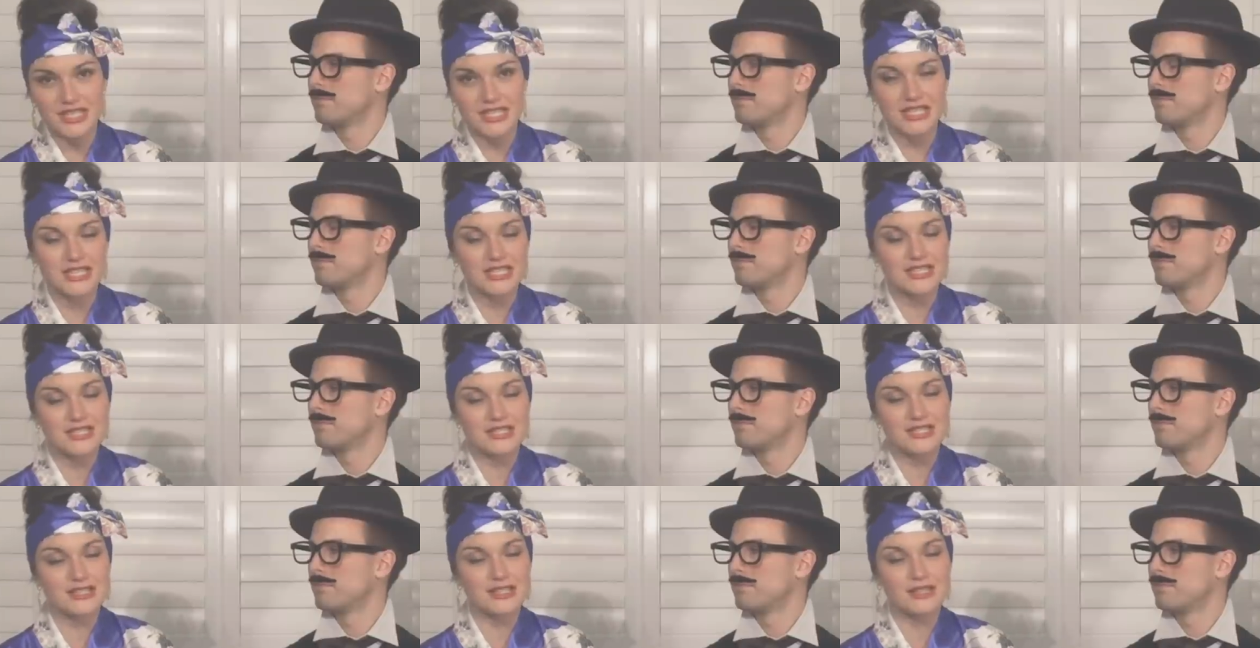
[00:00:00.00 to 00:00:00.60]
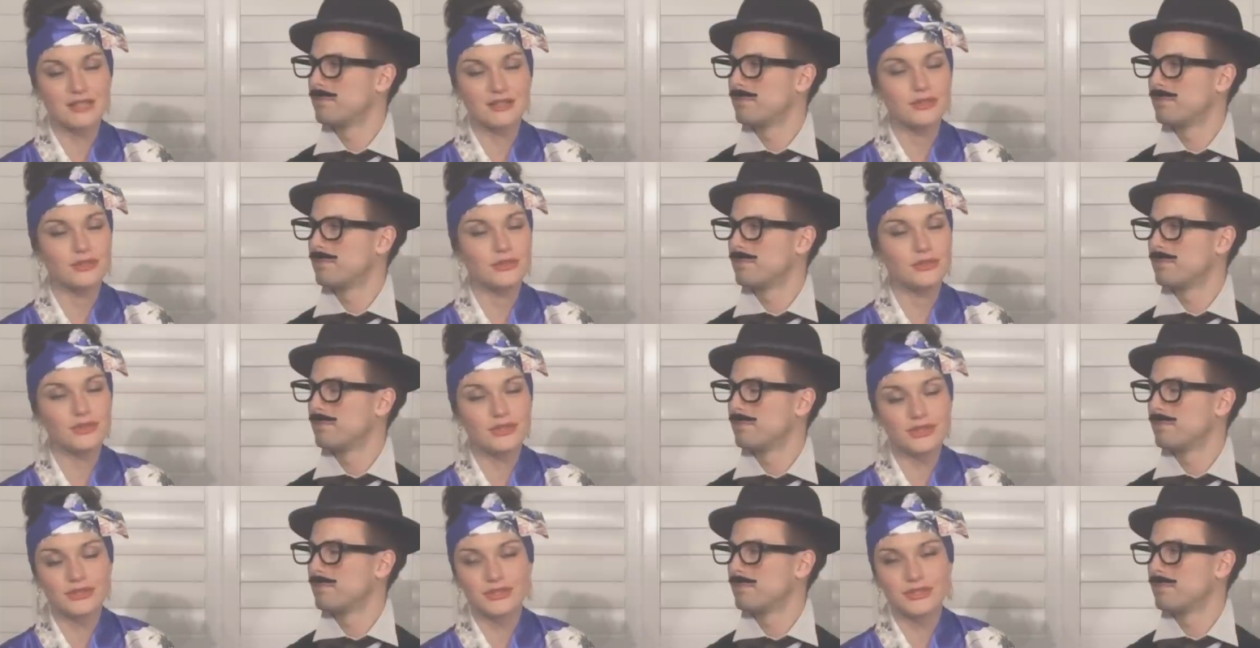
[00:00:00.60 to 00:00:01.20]
Speaker 1: and just a
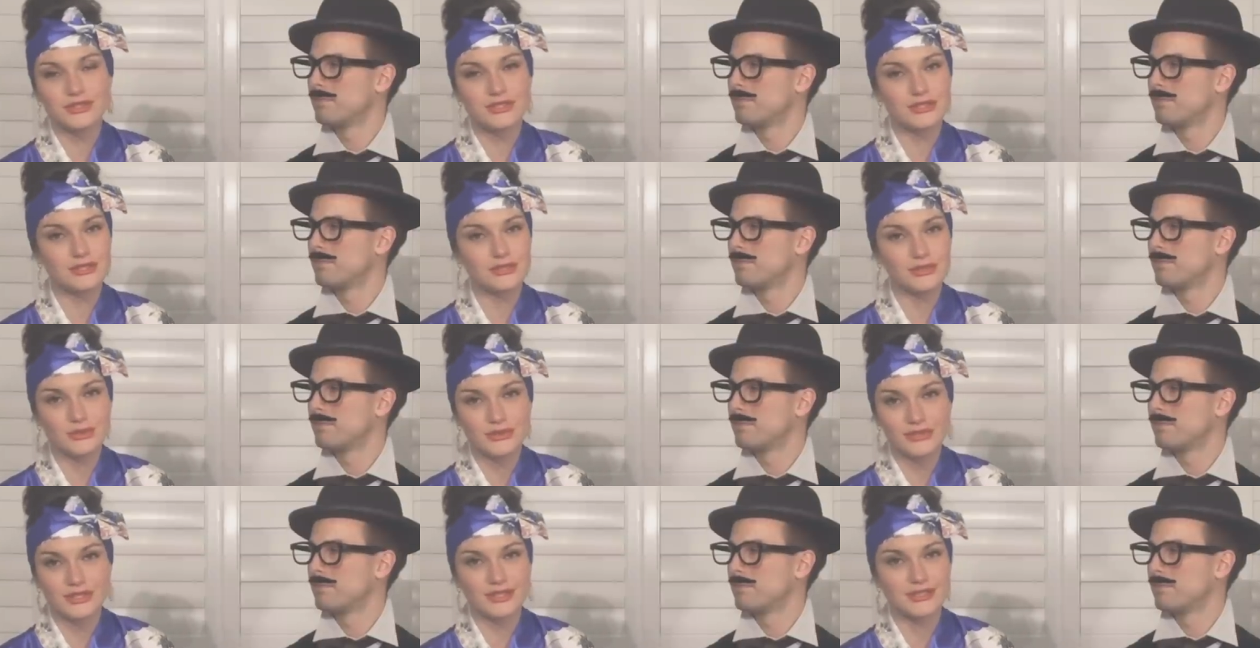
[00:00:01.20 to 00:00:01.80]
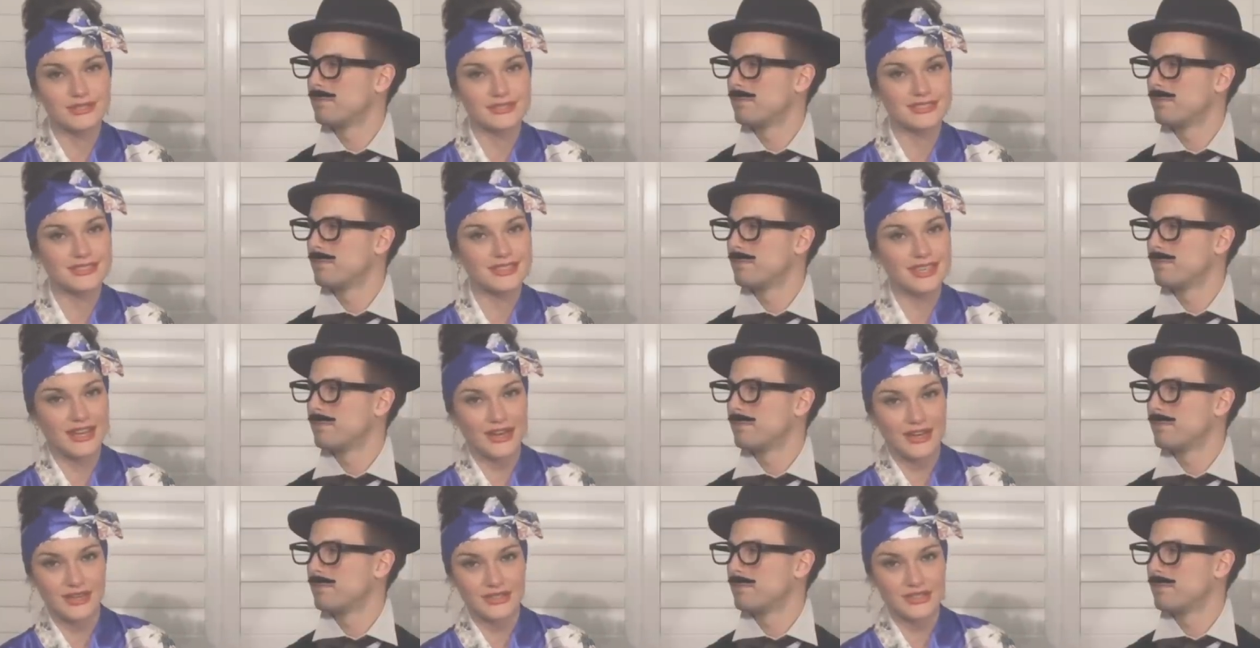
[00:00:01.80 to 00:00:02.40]
ludicrous
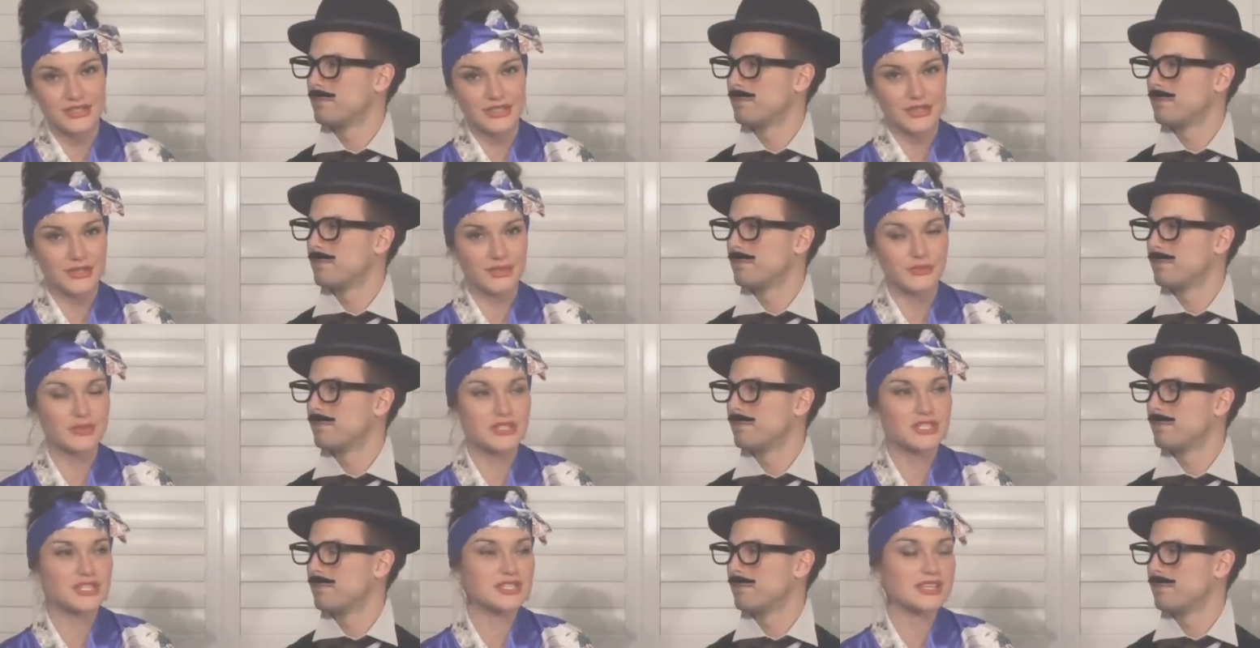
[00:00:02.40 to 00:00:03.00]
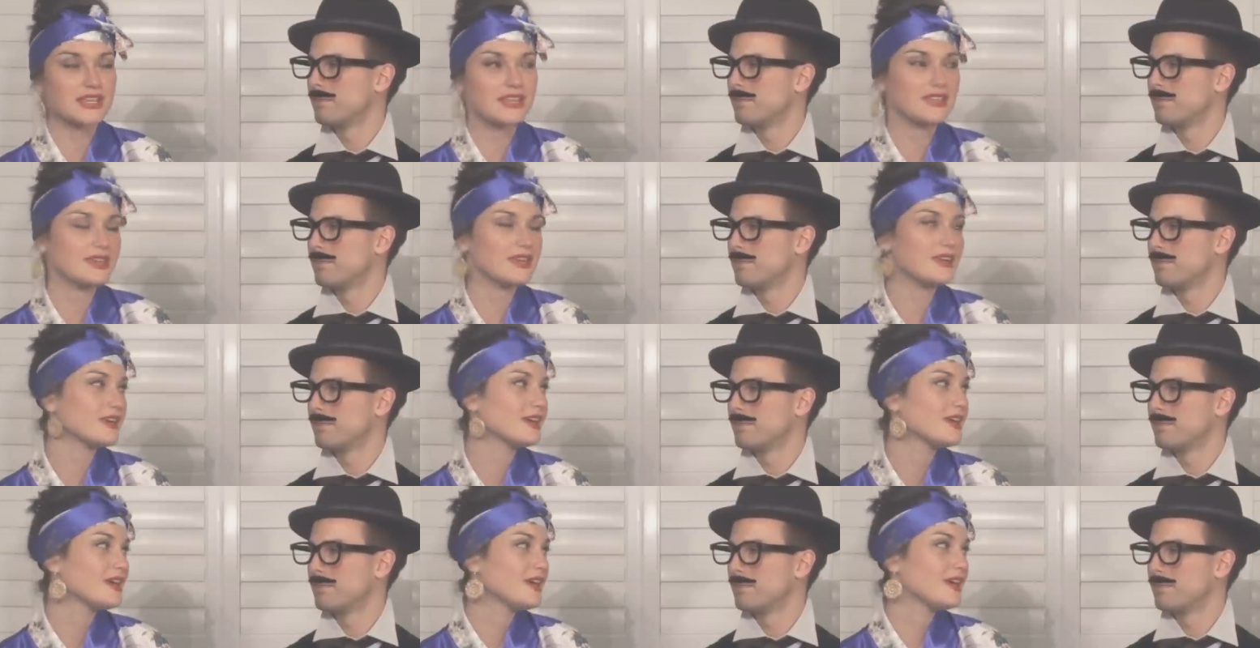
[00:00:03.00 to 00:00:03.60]
character, which is, I
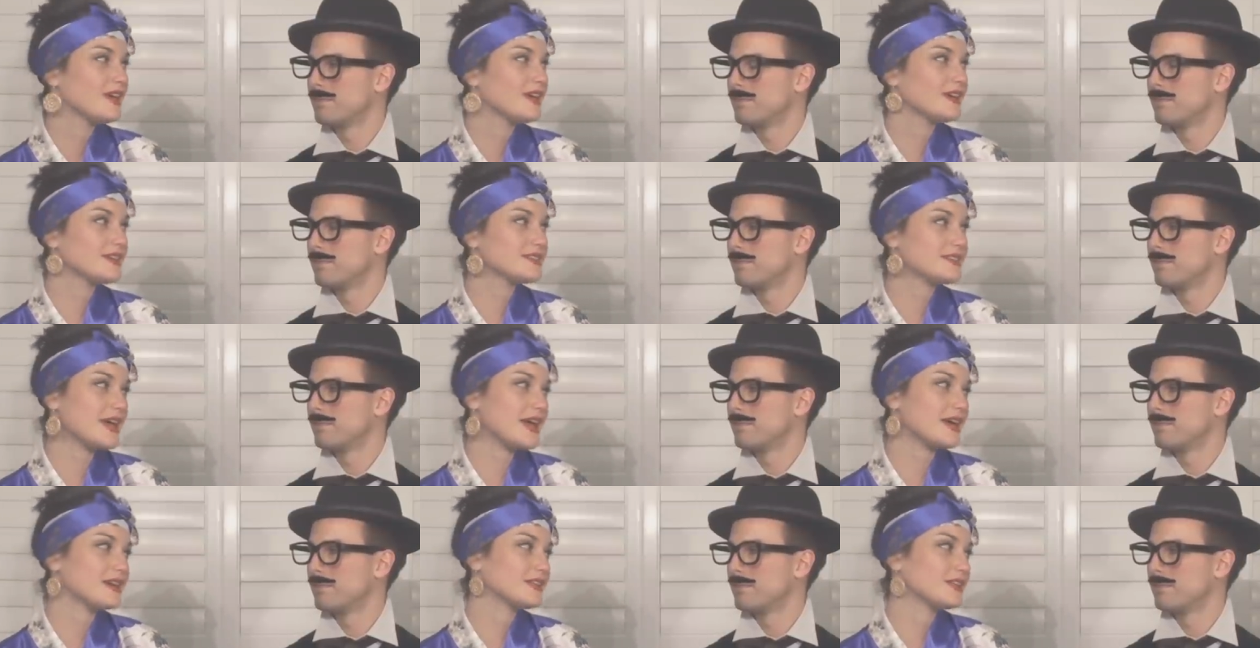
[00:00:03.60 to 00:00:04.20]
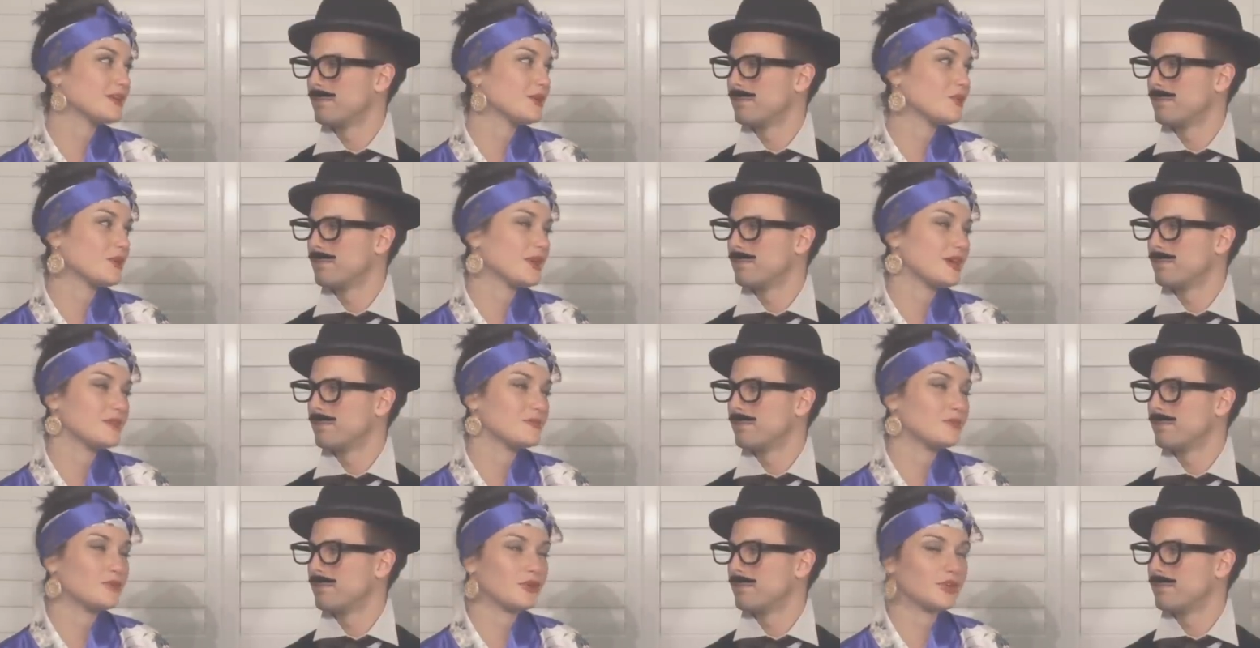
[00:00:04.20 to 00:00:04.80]
think, exactly
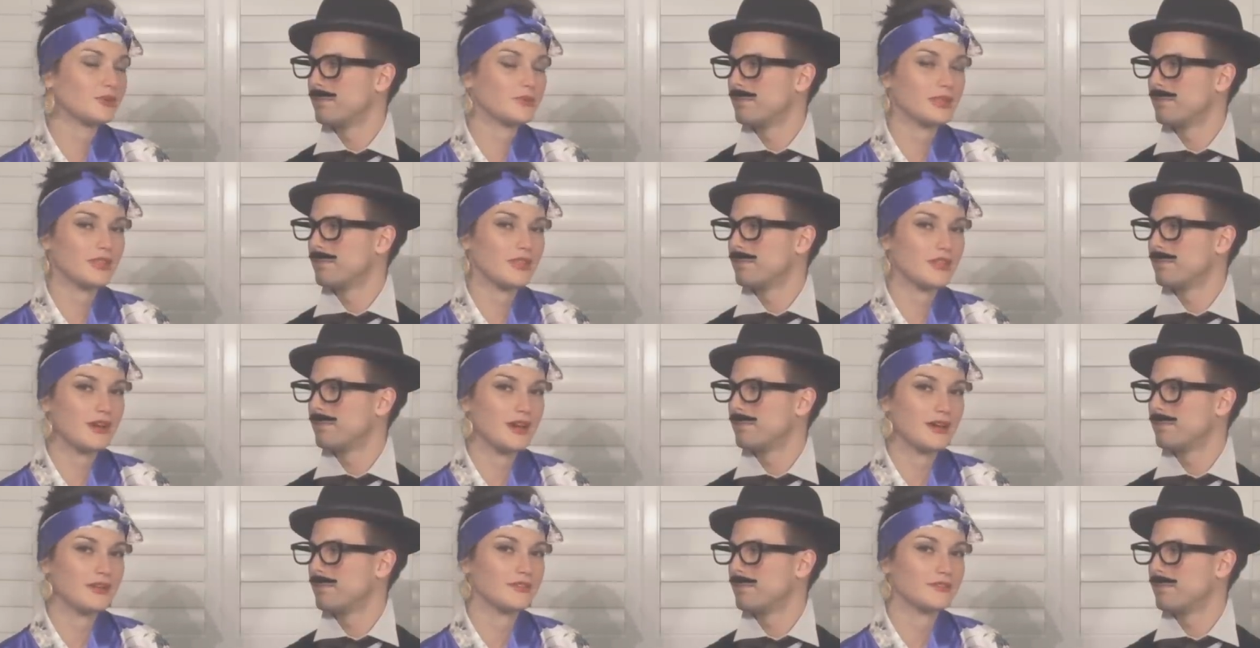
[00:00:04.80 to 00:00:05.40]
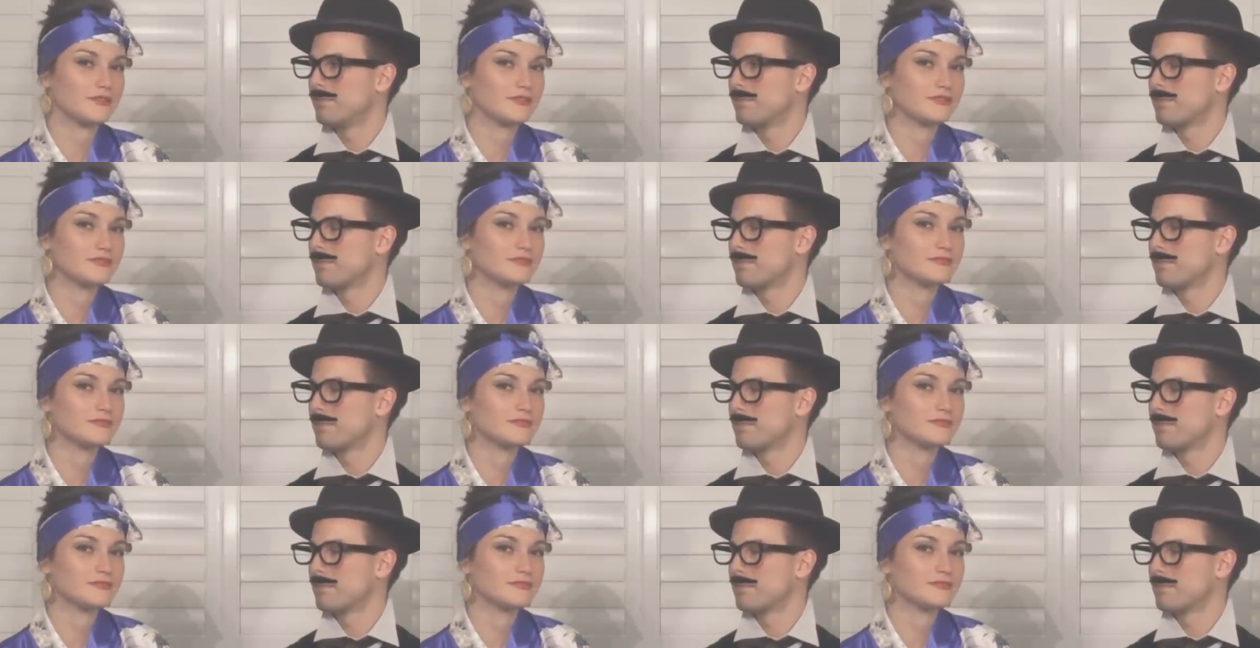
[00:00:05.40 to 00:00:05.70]
what Bergman thought of